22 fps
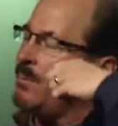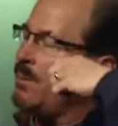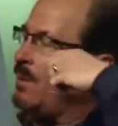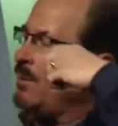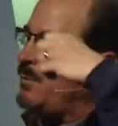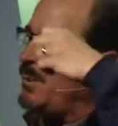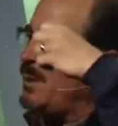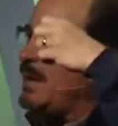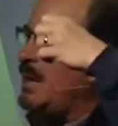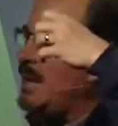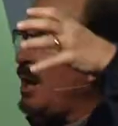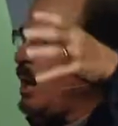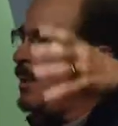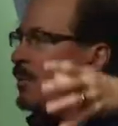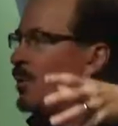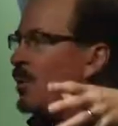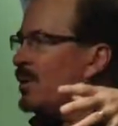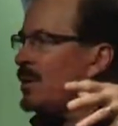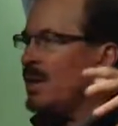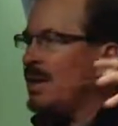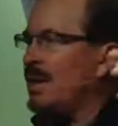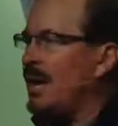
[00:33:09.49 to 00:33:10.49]
If you need help,
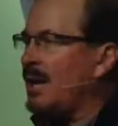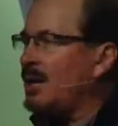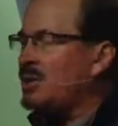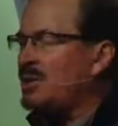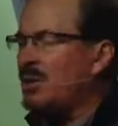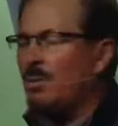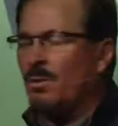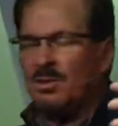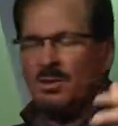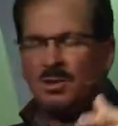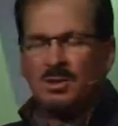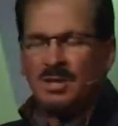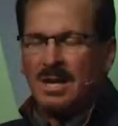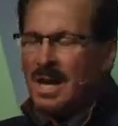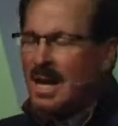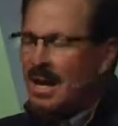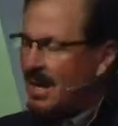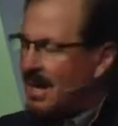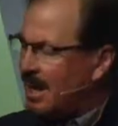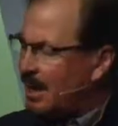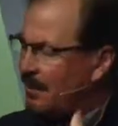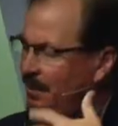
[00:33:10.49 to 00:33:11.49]
go to the connection. We'll just
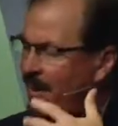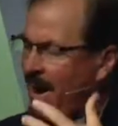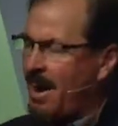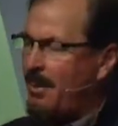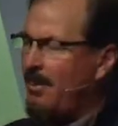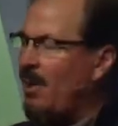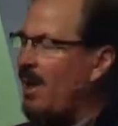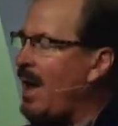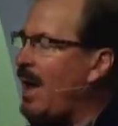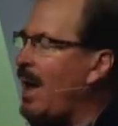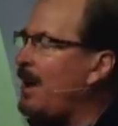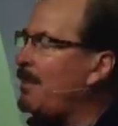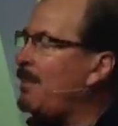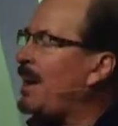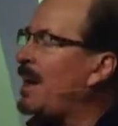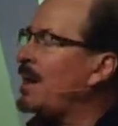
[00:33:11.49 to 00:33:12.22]
get a Bible app